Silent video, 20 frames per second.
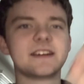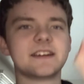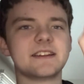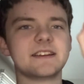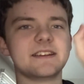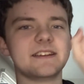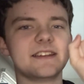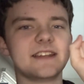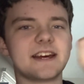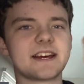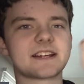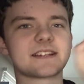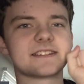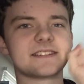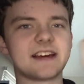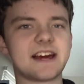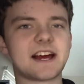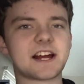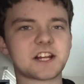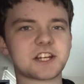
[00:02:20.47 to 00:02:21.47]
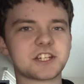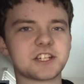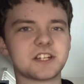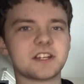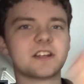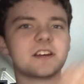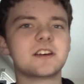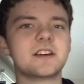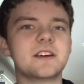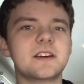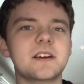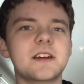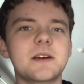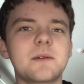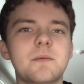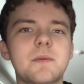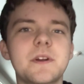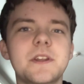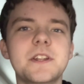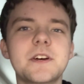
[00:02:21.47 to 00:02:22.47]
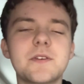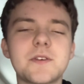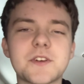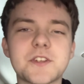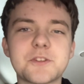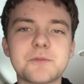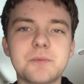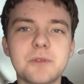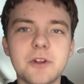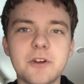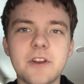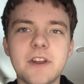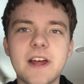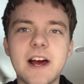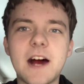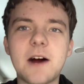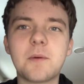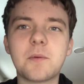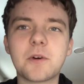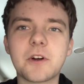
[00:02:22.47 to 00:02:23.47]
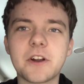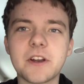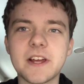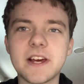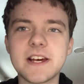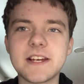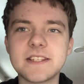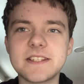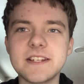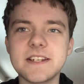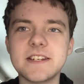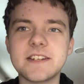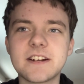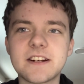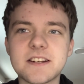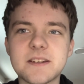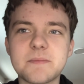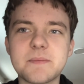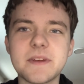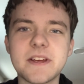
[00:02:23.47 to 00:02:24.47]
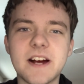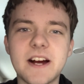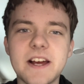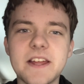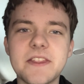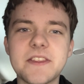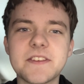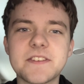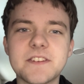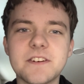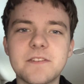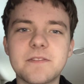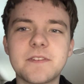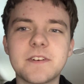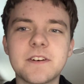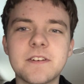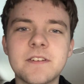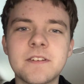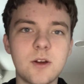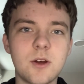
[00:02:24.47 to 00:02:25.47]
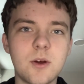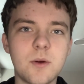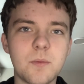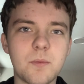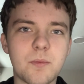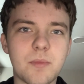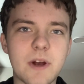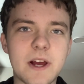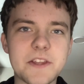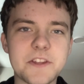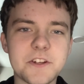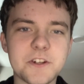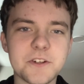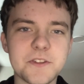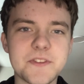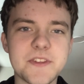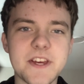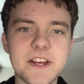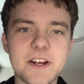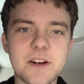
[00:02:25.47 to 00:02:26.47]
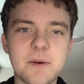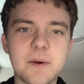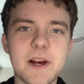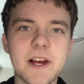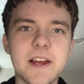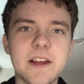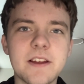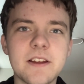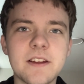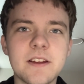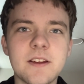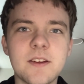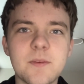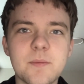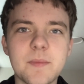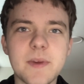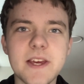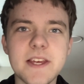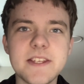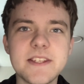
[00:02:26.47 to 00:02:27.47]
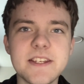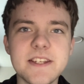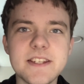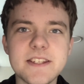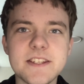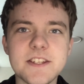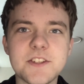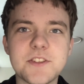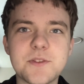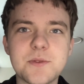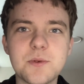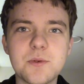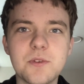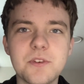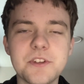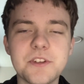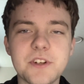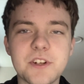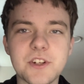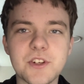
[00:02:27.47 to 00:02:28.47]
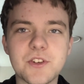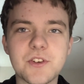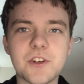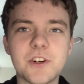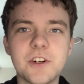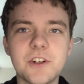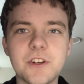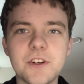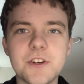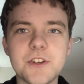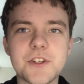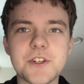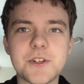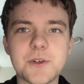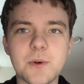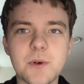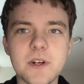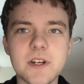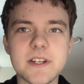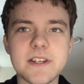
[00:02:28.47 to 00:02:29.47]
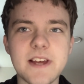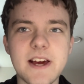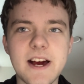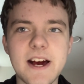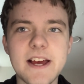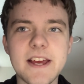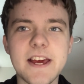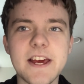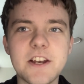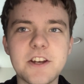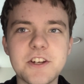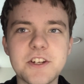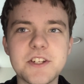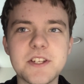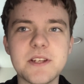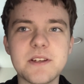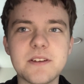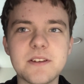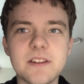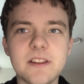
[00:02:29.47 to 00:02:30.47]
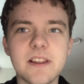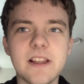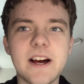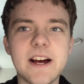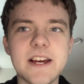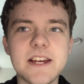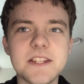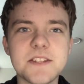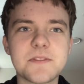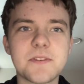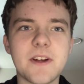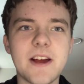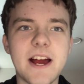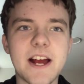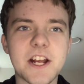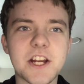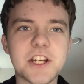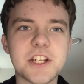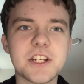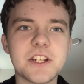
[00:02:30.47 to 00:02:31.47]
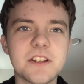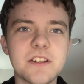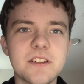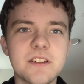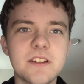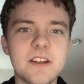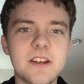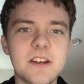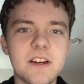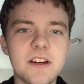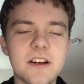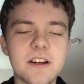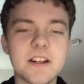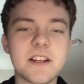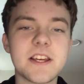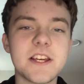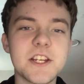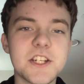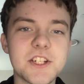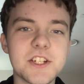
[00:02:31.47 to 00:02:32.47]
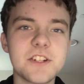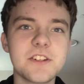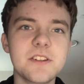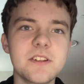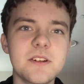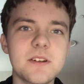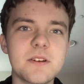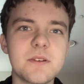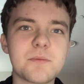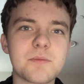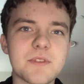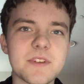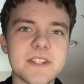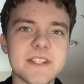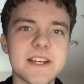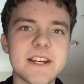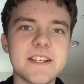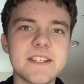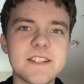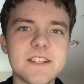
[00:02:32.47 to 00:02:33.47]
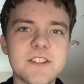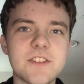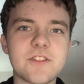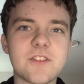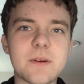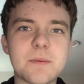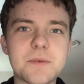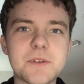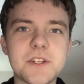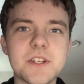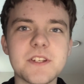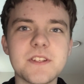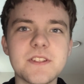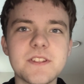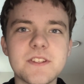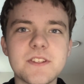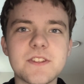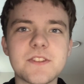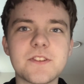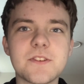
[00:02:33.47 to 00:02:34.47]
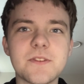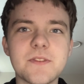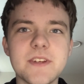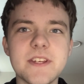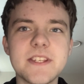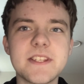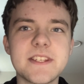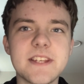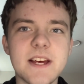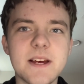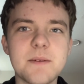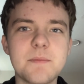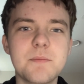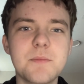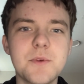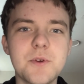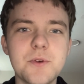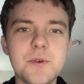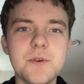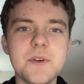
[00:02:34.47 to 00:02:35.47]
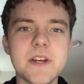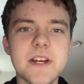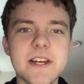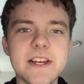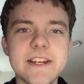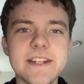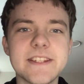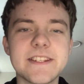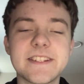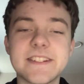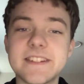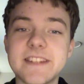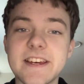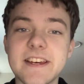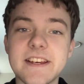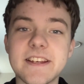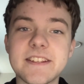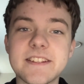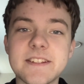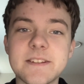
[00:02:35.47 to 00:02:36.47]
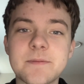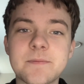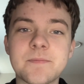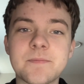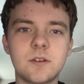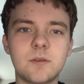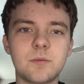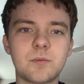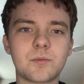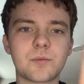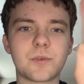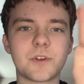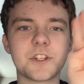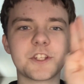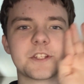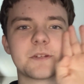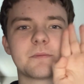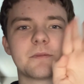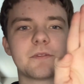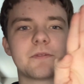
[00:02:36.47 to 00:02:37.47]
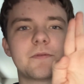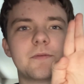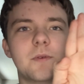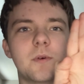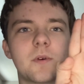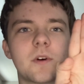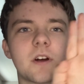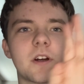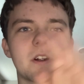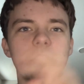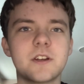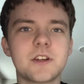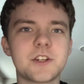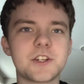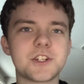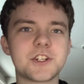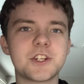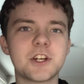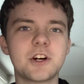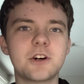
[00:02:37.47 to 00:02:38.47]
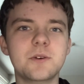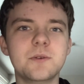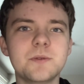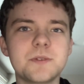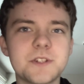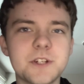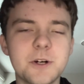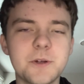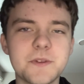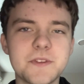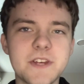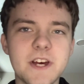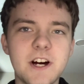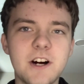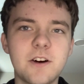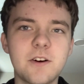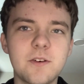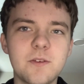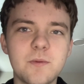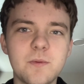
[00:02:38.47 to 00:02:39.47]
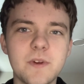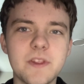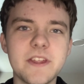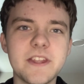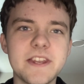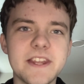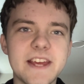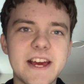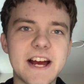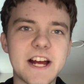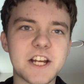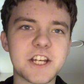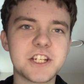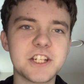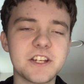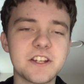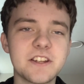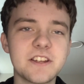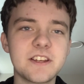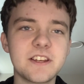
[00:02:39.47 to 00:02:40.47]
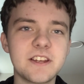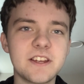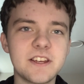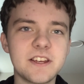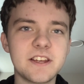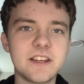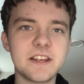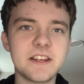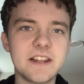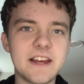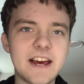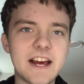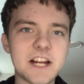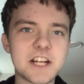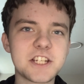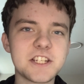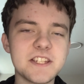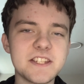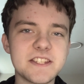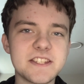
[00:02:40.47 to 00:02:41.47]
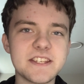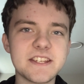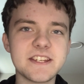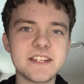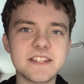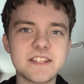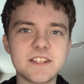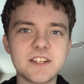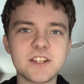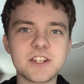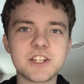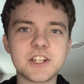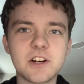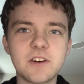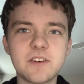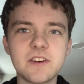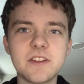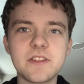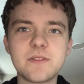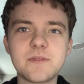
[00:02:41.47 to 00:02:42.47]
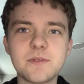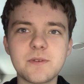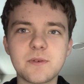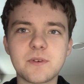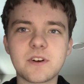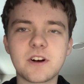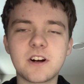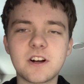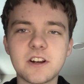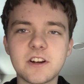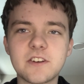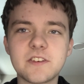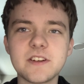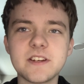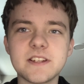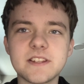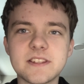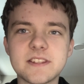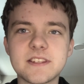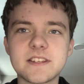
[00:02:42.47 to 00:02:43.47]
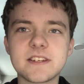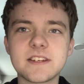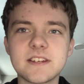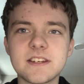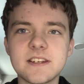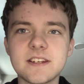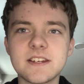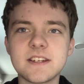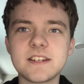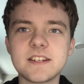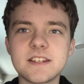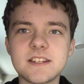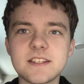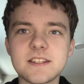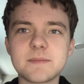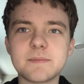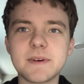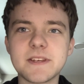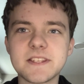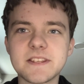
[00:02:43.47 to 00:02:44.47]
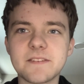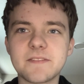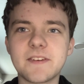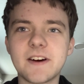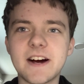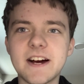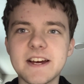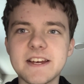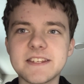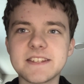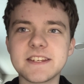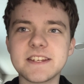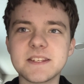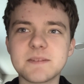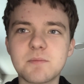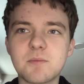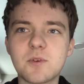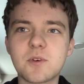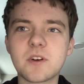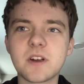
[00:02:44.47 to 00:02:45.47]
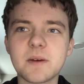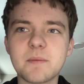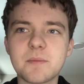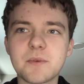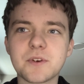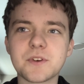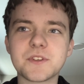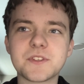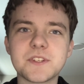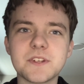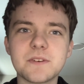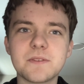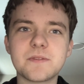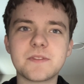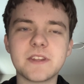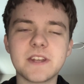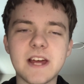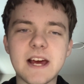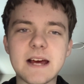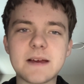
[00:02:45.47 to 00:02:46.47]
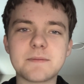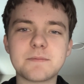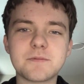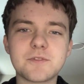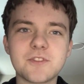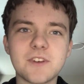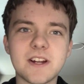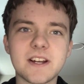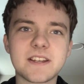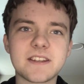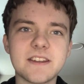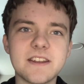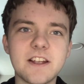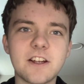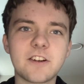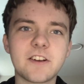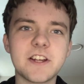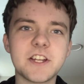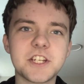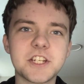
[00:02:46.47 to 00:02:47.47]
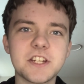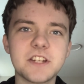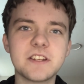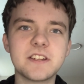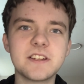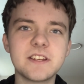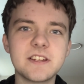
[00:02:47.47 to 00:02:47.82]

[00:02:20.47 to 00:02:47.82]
Next action. A window exploded outward as he ducked behind the sofa. Practical takeaway. Pacing is a tool you control. Short, high-energy lines for action. Occasional, precise descriptions to reset mood and stakes. Principle 4. Show, don't tell, within the action. In action scenes, showing through concrete specifies is more immersive than abstract narration.